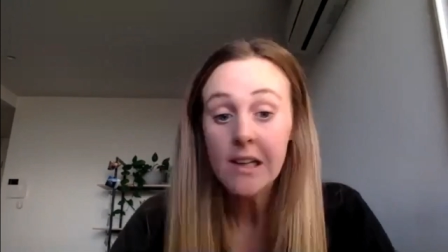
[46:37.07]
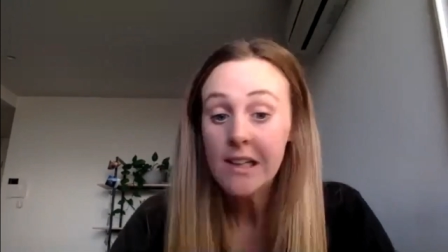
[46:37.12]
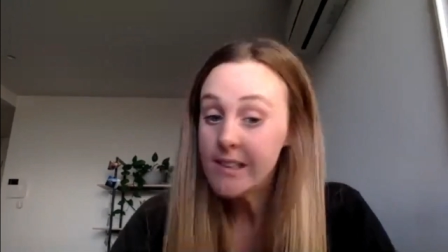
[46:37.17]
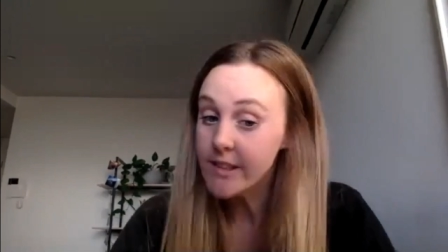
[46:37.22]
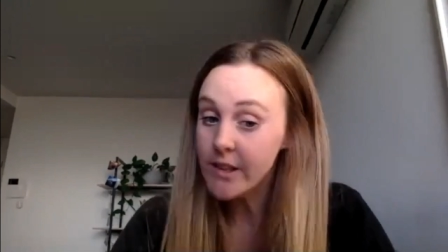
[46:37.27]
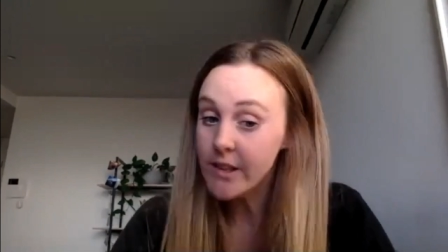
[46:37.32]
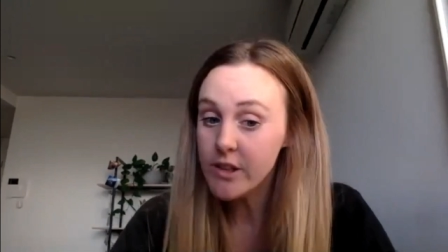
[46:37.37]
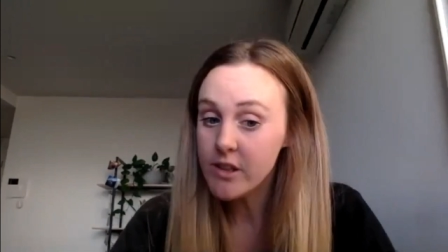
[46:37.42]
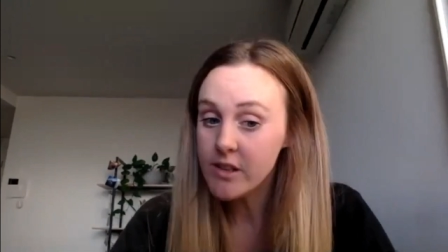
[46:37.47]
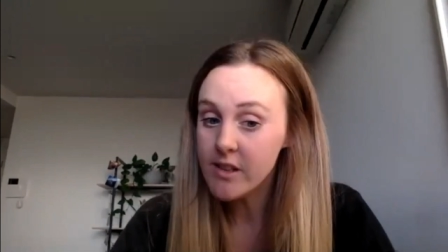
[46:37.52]

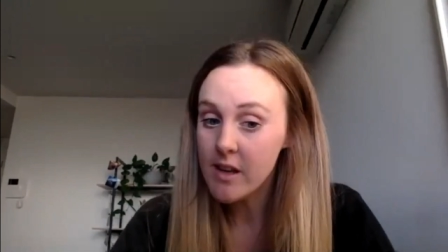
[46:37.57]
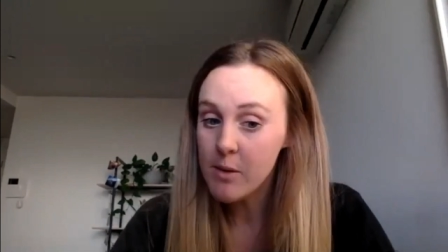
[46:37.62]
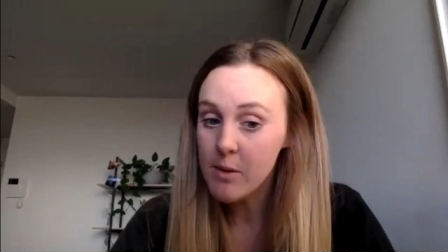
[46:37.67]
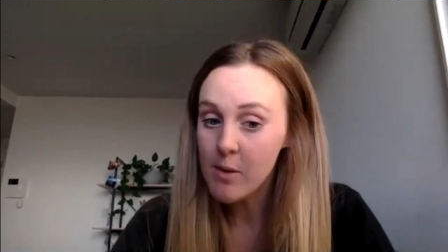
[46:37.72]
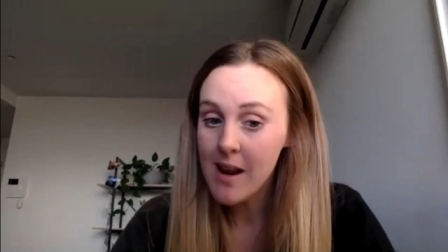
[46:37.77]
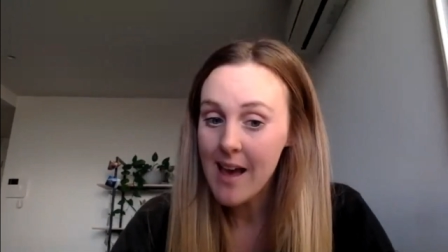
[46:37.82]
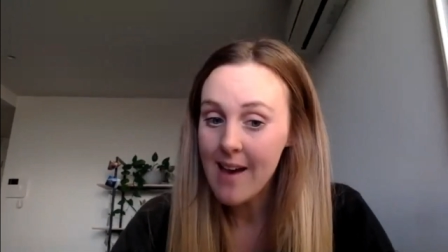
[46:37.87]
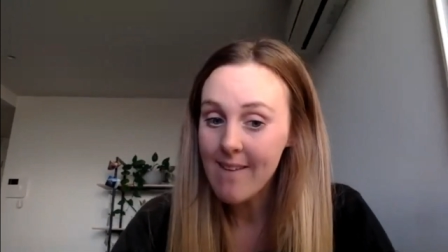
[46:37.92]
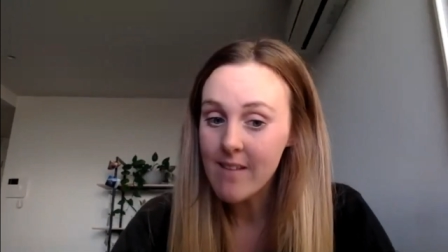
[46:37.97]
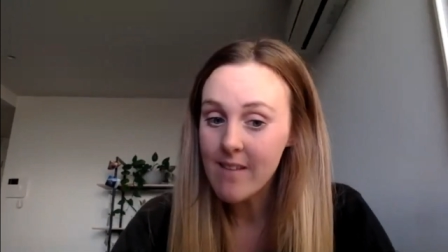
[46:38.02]
So does
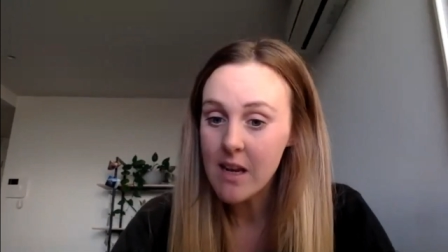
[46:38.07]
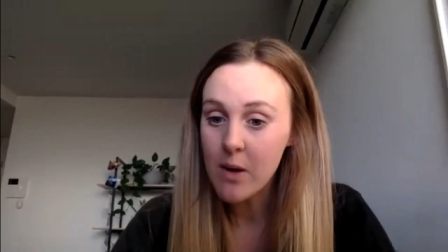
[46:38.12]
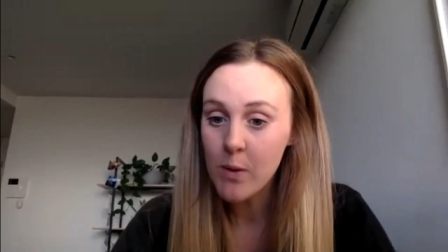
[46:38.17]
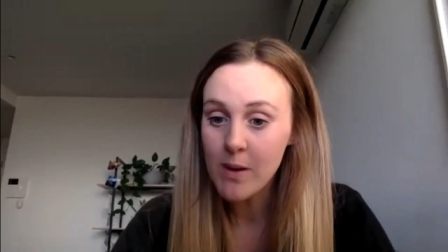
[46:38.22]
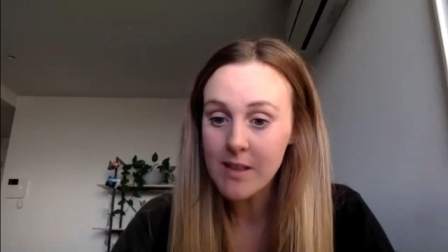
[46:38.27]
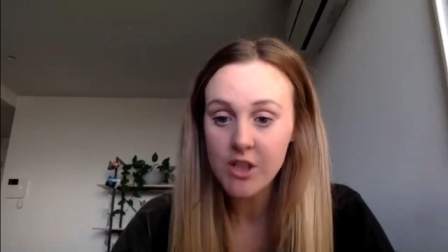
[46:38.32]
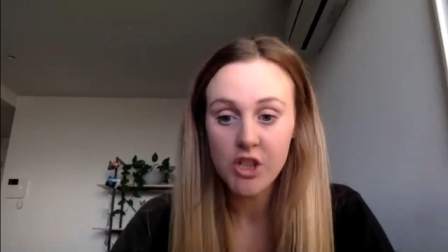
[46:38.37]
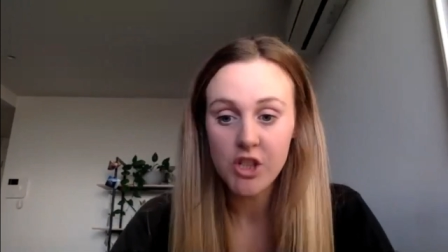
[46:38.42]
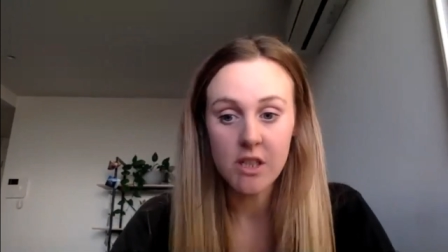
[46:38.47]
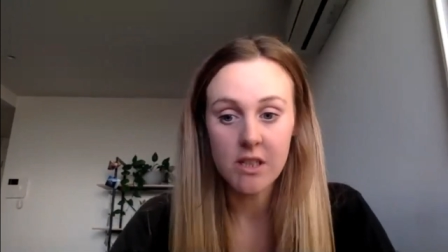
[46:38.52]
anyone have any
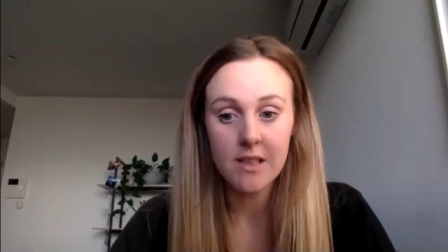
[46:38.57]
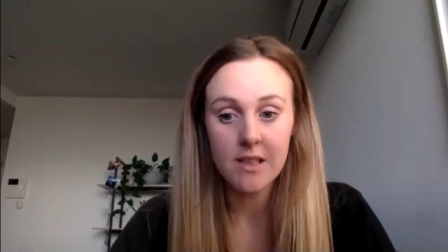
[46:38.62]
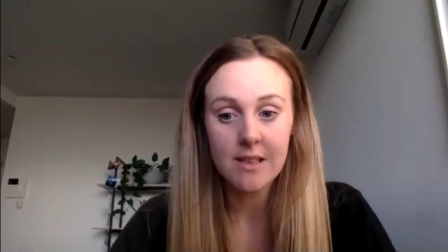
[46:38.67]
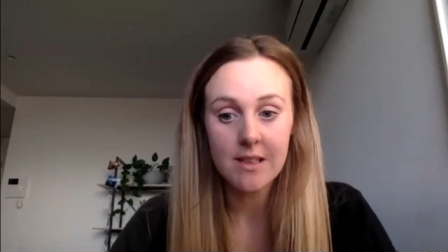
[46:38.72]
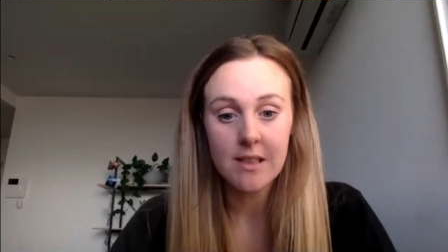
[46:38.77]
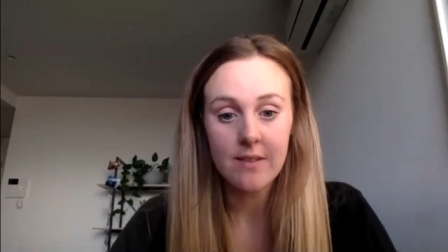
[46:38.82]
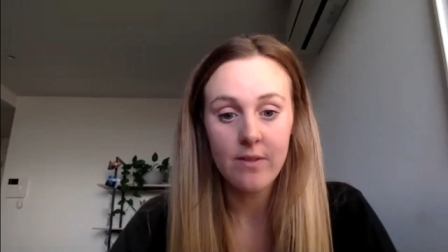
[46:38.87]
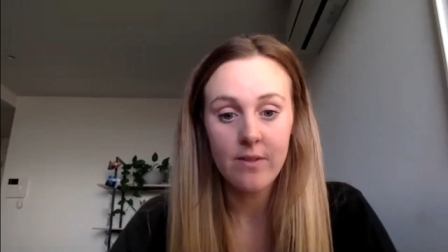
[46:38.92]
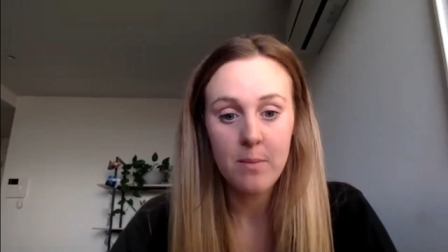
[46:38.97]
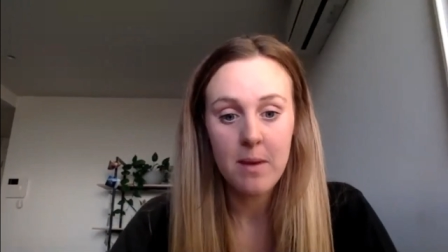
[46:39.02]

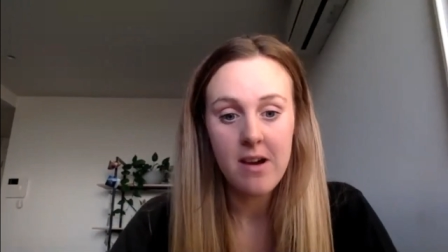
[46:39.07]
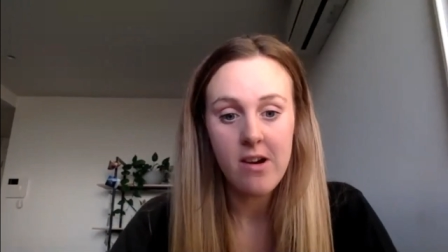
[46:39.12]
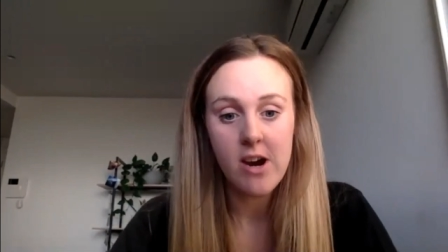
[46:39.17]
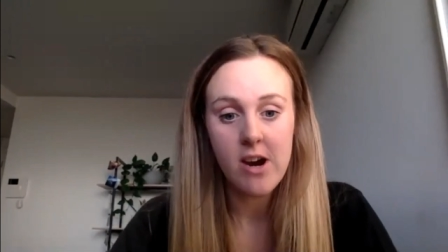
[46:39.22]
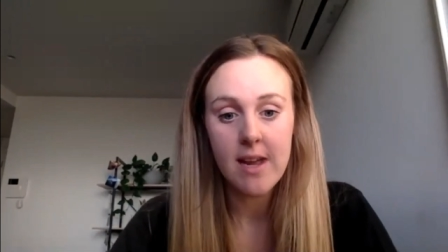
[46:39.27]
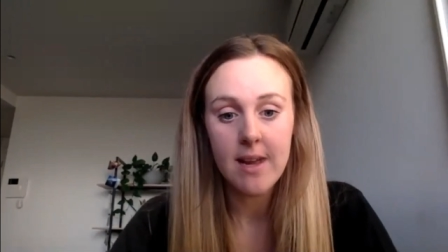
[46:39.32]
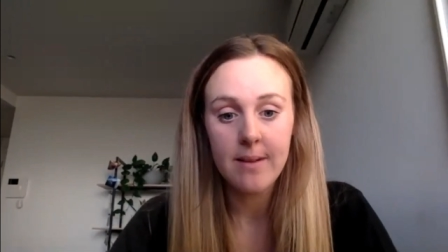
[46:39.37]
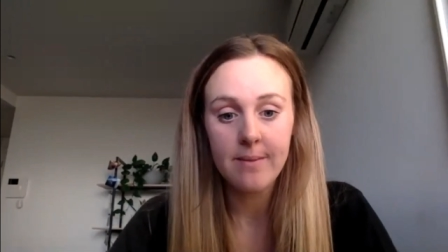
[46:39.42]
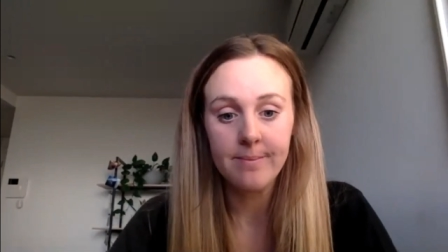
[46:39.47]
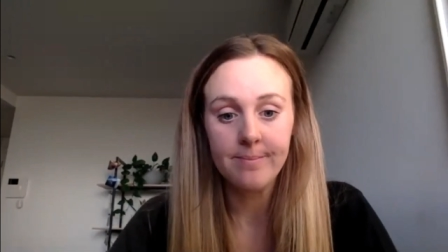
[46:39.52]
questions for
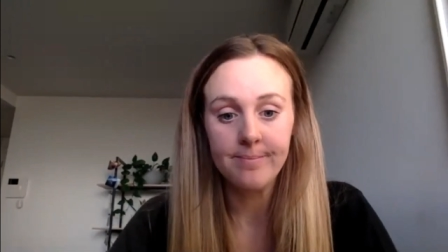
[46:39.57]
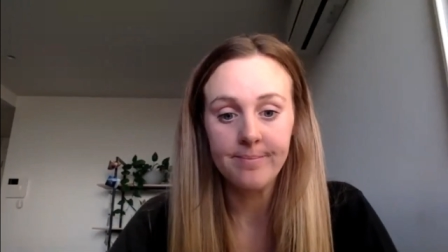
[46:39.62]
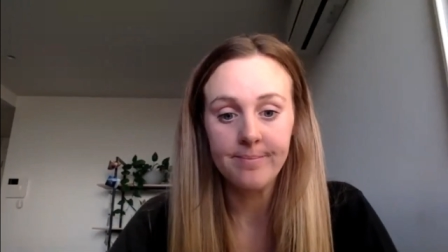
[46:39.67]
Mary?